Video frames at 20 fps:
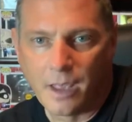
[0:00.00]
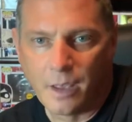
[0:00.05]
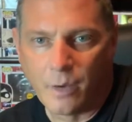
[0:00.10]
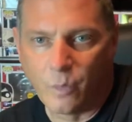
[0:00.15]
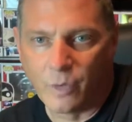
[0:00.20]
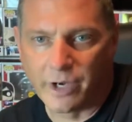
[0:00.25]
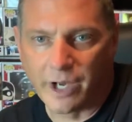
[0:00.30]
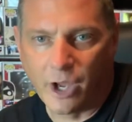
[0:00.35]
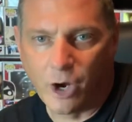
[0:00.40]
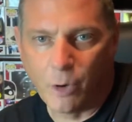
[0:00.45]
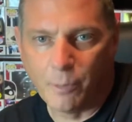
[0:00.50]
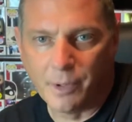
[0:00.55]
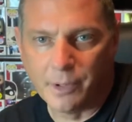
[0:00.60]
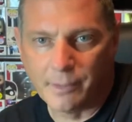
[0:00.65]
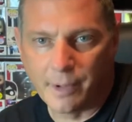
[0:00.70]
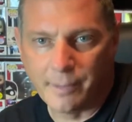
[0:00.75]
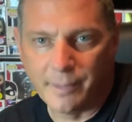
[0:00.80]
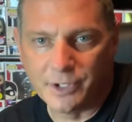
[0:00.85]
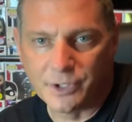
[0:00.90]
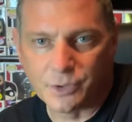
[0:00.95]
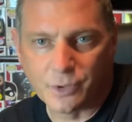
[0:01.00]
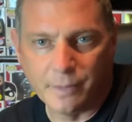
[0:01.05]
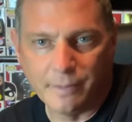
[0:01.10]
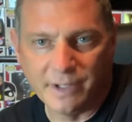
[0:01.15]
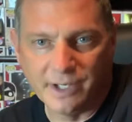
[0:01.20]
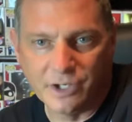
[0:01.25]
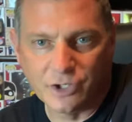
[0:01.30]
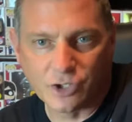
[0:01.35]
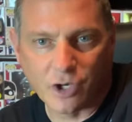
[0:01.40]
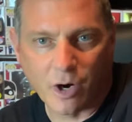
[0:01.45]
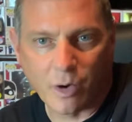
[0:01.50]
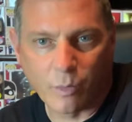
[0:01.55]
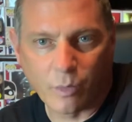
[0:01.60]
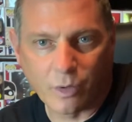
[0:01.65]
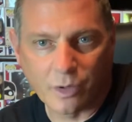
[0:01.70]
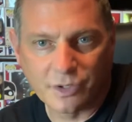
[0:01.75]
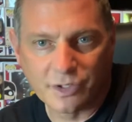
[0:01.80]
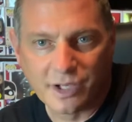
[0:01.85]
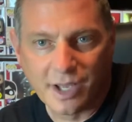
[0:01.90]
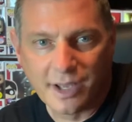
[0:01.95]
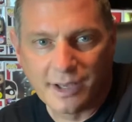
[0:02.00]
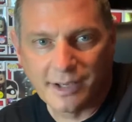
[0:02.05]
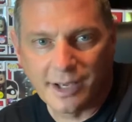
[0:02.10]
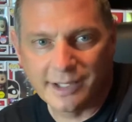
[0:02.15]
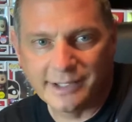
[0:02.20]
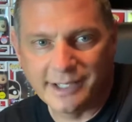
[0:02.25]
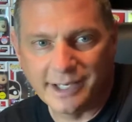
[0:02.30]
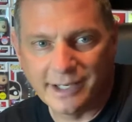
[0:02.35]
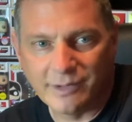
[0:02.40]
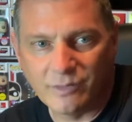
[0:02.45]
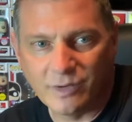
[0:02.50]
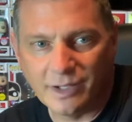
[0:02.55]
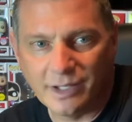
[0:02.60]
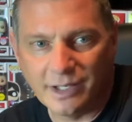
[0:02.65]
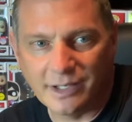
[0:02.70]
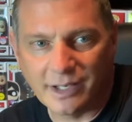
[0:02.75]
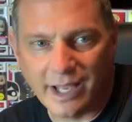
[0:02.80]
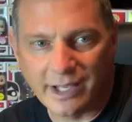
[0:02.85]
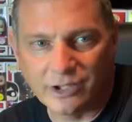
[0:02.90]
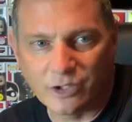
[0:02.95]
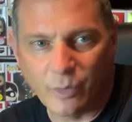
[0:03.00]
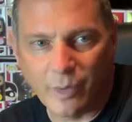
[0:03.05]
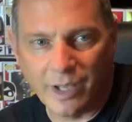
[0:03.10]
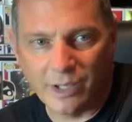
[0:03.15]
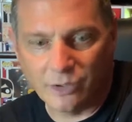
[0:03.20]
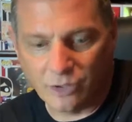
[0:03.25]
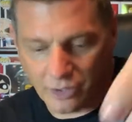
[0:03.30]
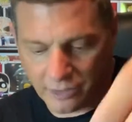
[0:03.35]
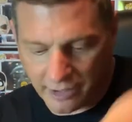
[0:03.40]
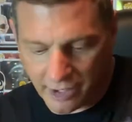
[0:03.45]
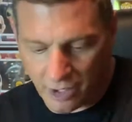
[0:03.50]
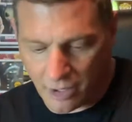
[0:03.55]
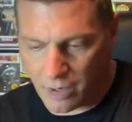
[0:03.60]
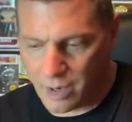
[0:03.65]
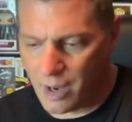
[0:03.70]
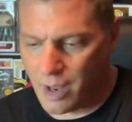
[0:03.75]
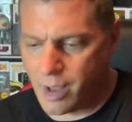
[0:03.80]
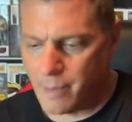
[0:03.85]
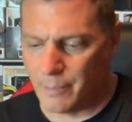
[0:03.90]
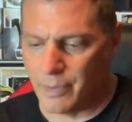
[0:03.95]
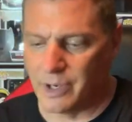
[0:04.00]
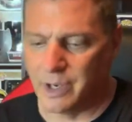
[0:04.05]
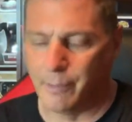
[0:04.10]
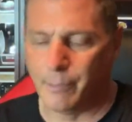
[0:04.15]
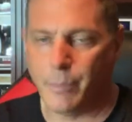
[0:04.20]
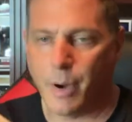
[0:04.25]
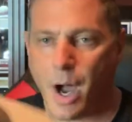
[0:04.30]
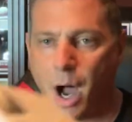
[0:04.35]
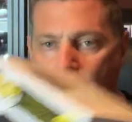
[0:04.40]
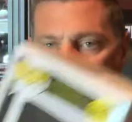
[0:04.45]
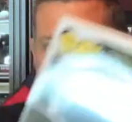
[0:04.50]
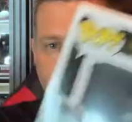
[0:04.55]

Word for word: When I opened my Mystery Mini Star Wars, I didn't really like the way it looked there, but in Pop